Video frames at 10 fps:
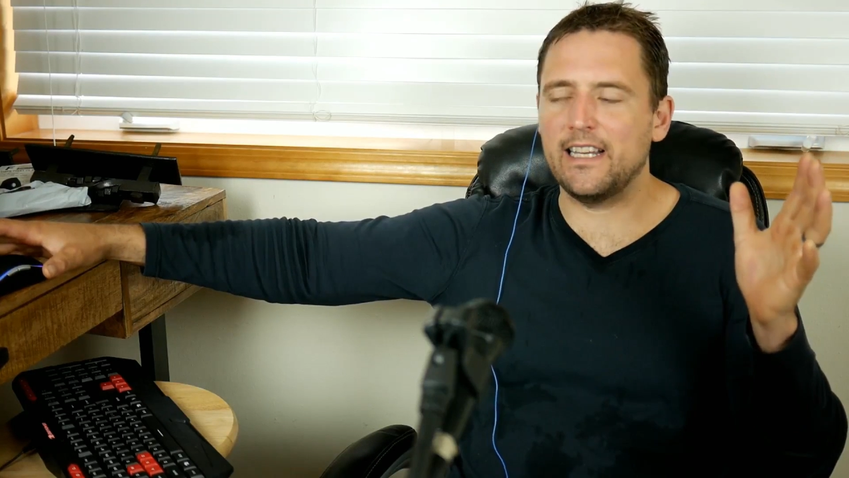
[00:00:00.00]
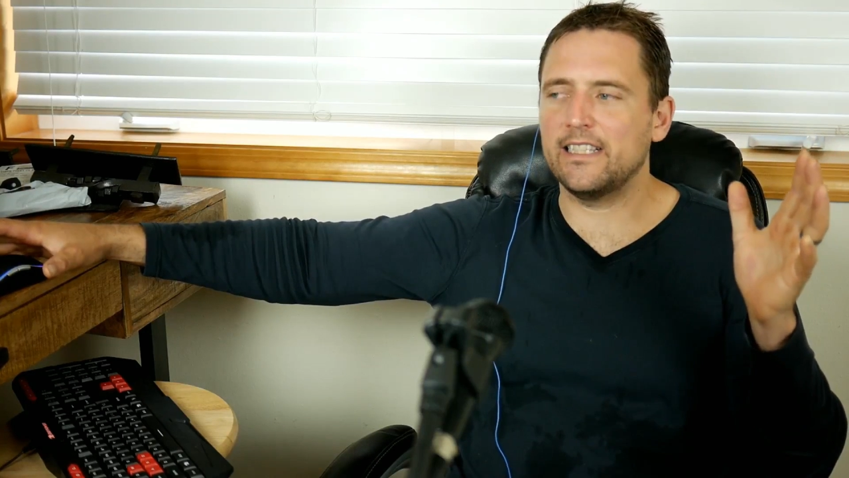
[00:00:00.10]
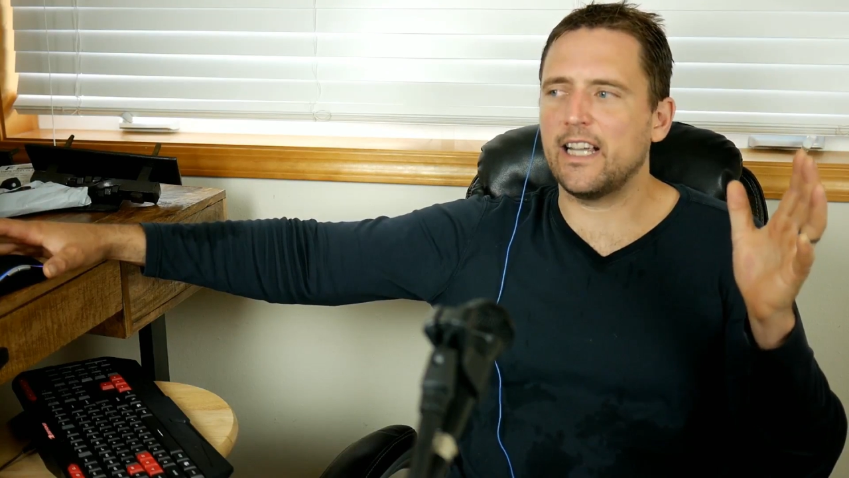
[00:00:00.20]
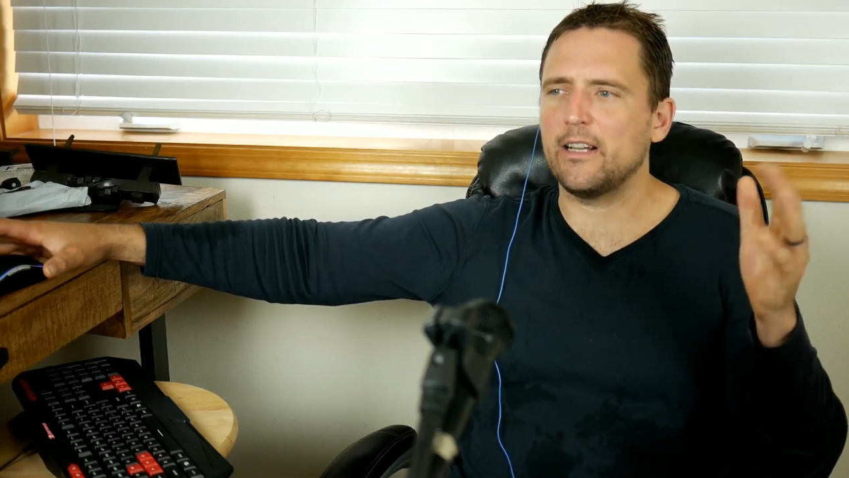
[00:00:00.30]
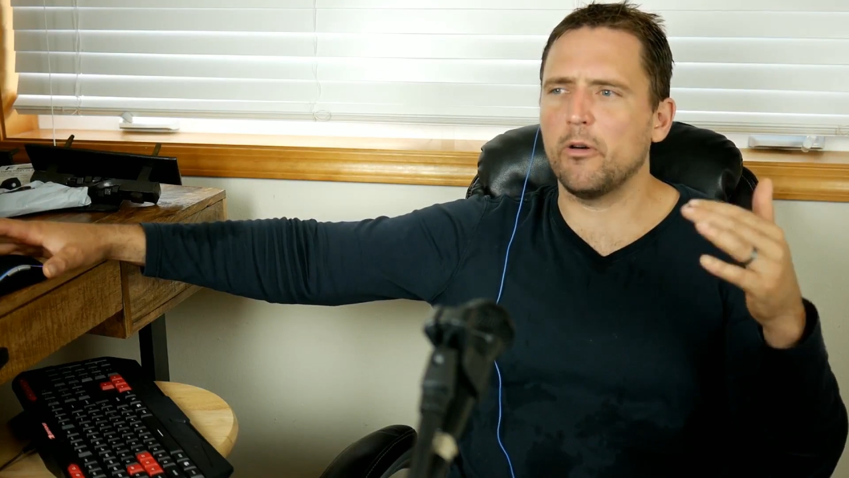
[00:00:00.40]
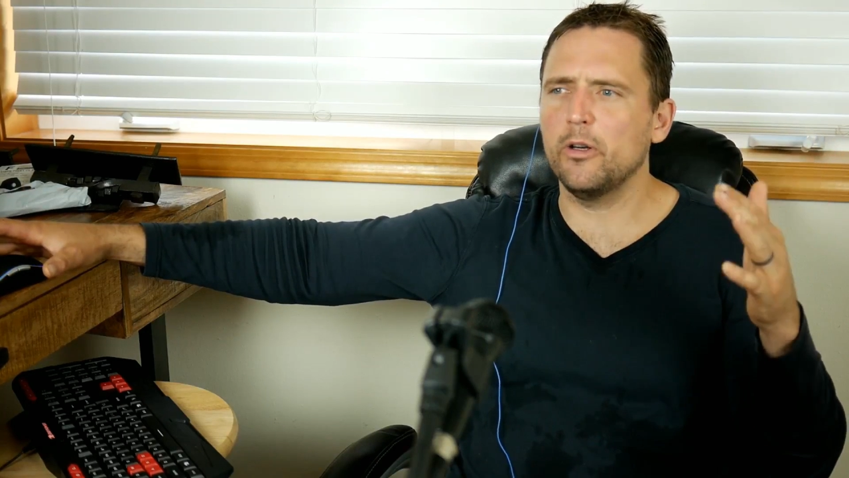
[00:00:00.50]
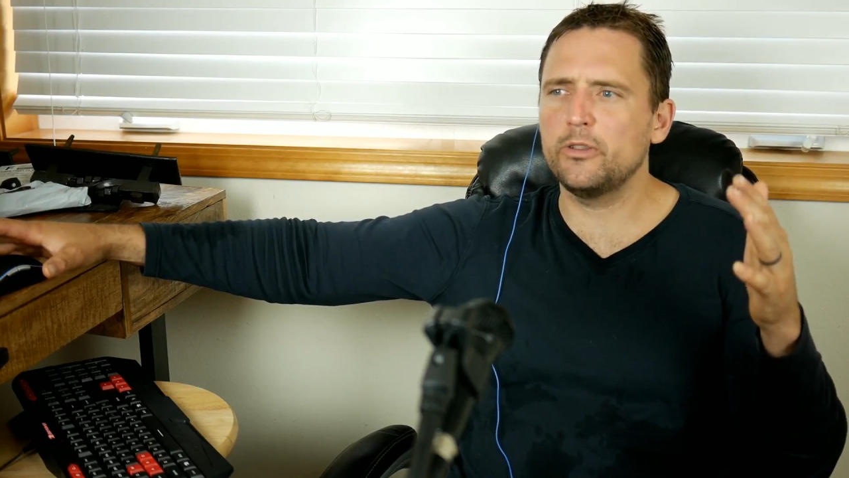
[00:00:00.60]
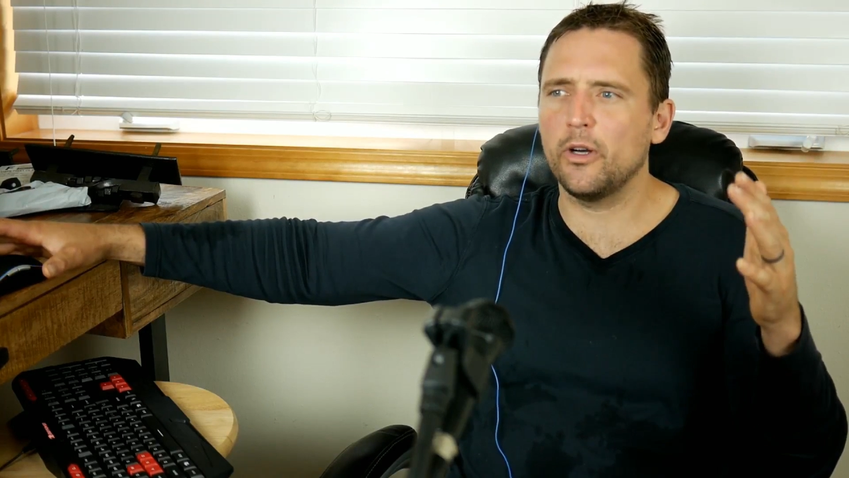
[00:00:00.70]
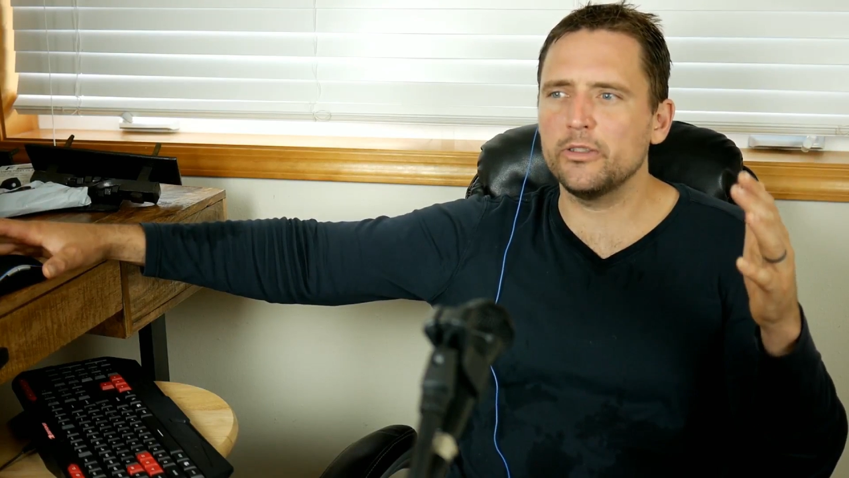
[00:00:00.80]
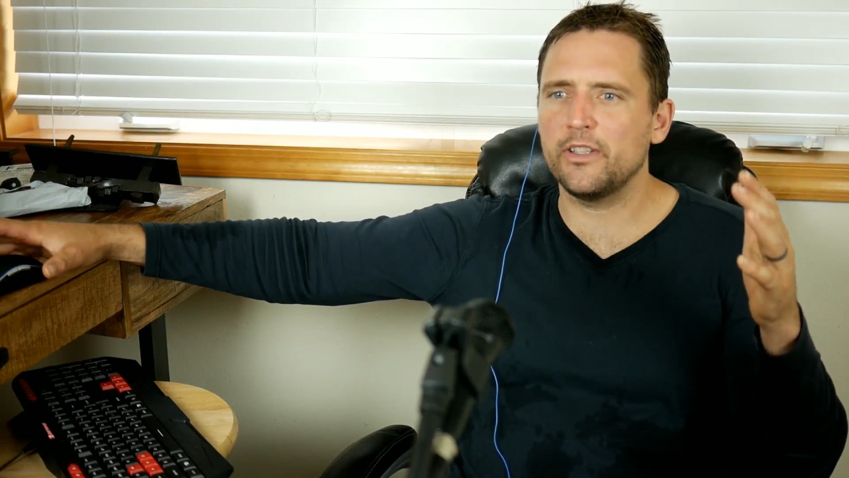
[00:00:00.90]
it's like, well, who
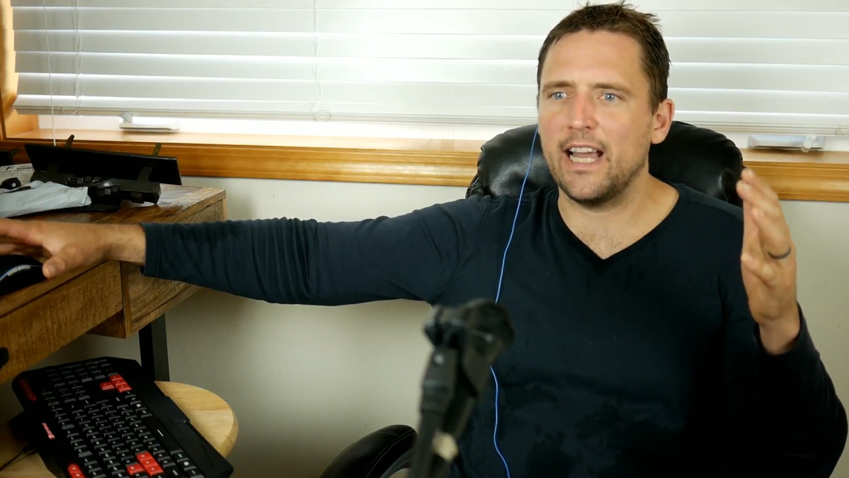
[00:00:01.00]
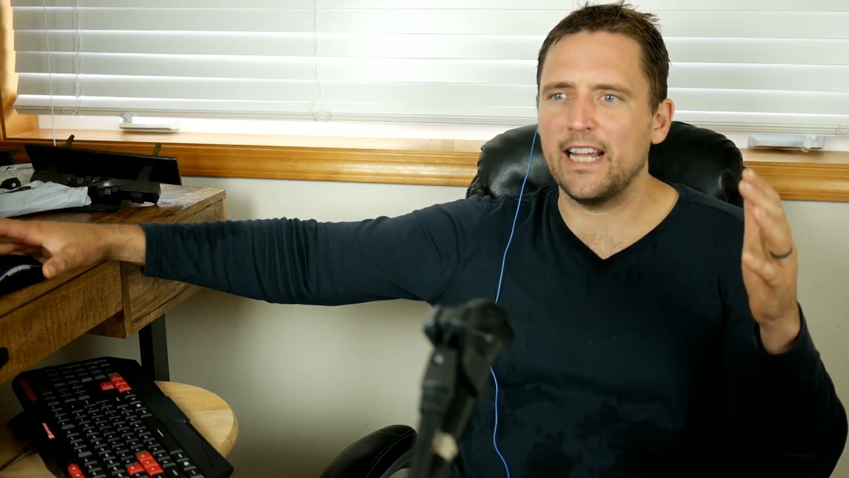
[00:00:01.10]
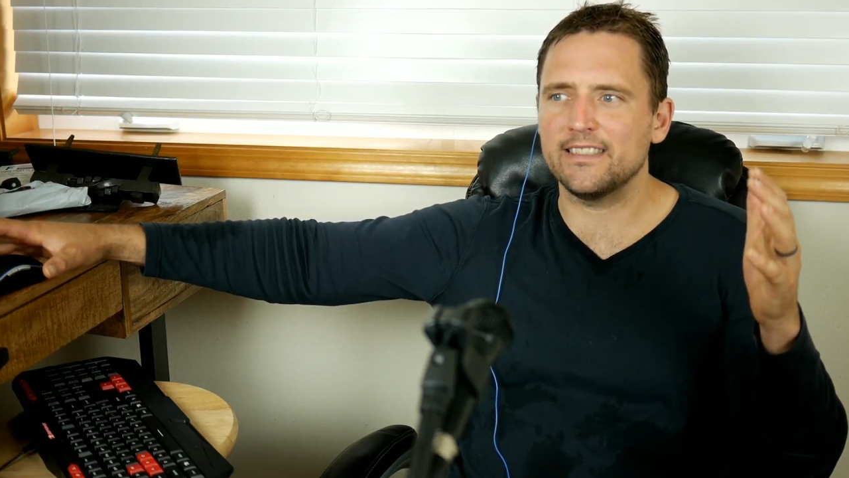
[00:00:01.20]
told you that?